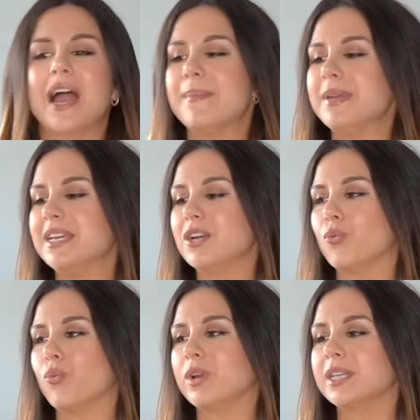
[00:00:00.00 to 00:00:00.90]
I
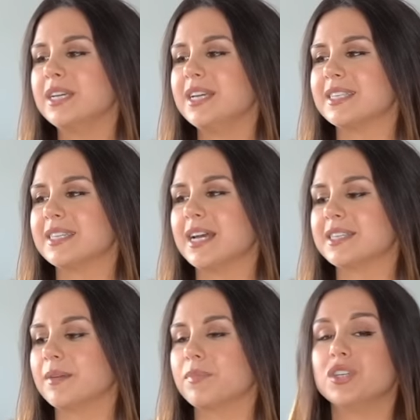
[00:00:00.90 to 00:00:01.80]
mean, really, it's
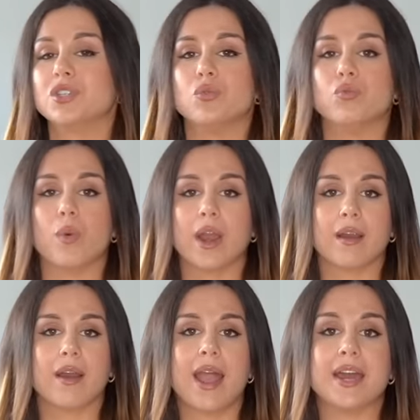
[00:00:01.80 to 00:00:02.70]
not something to
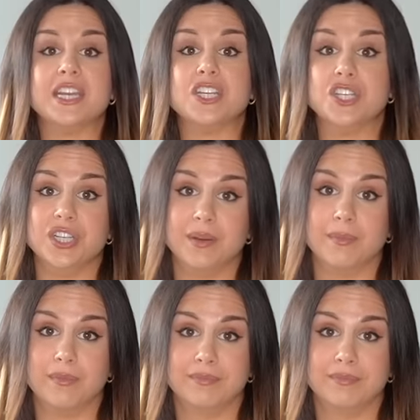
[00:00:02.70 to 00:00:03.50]
wear at a gym.